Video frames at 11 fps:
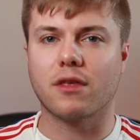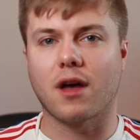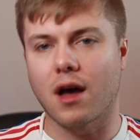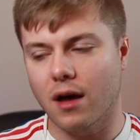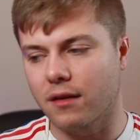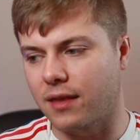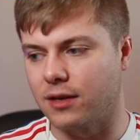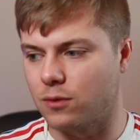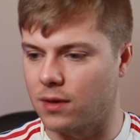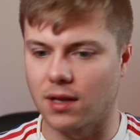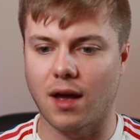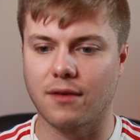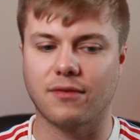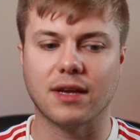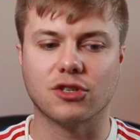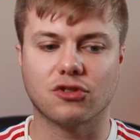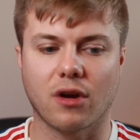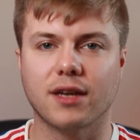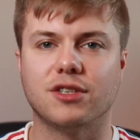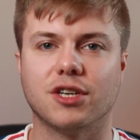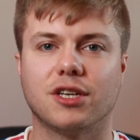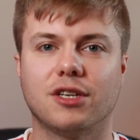of the hard things with life is trying
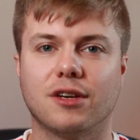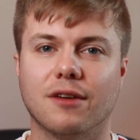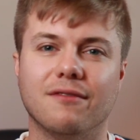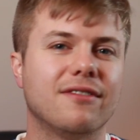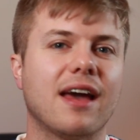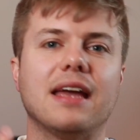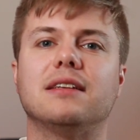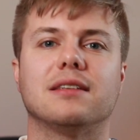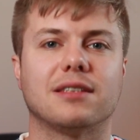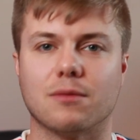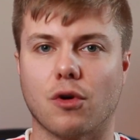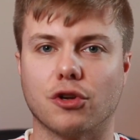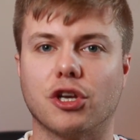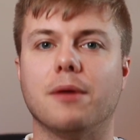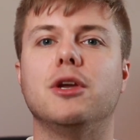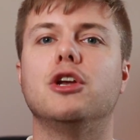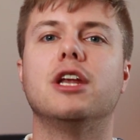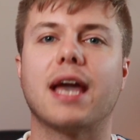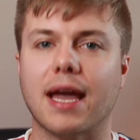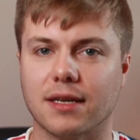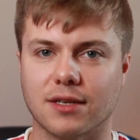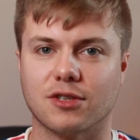to convey to someone,
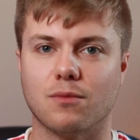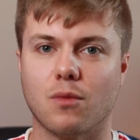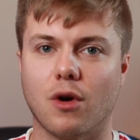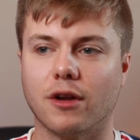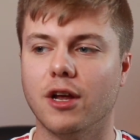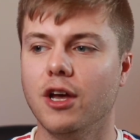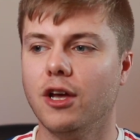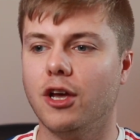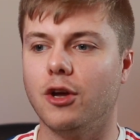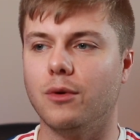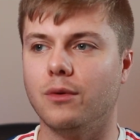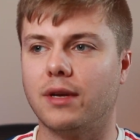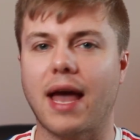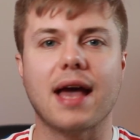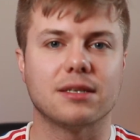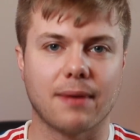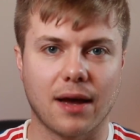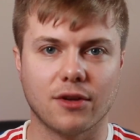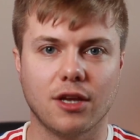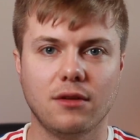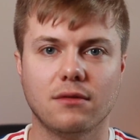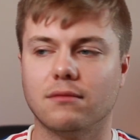communicate to someone who cares about
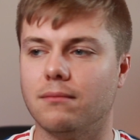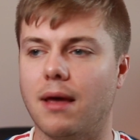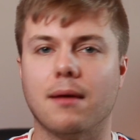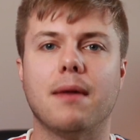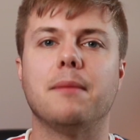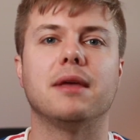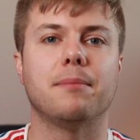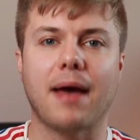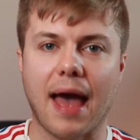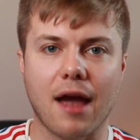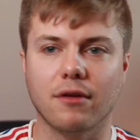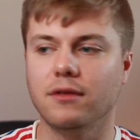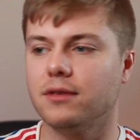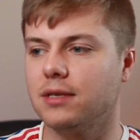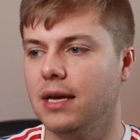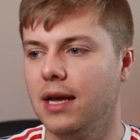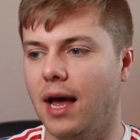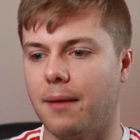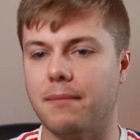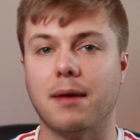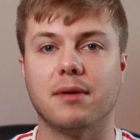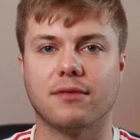you, maybe a parent,
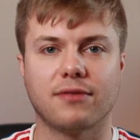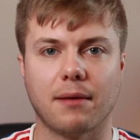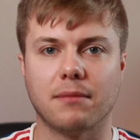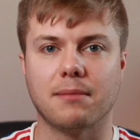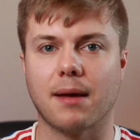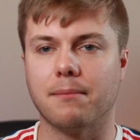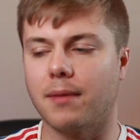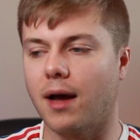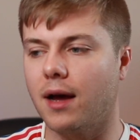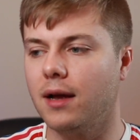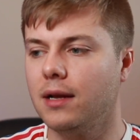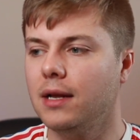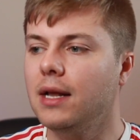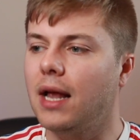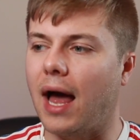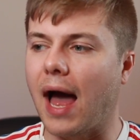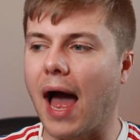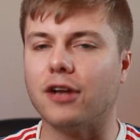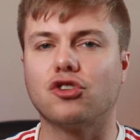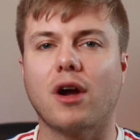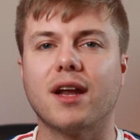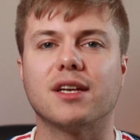maybe a family member, and
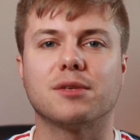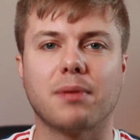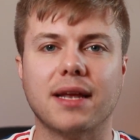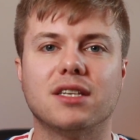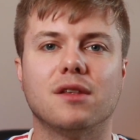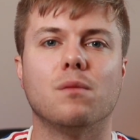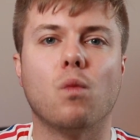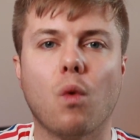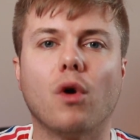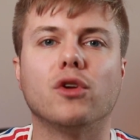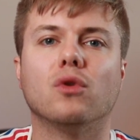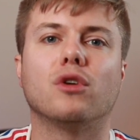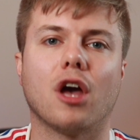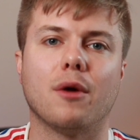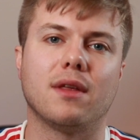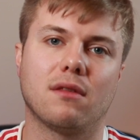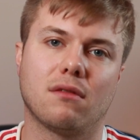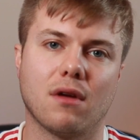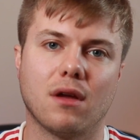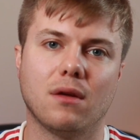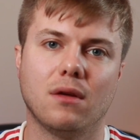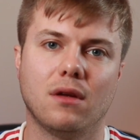trying to explain to them what you're going through.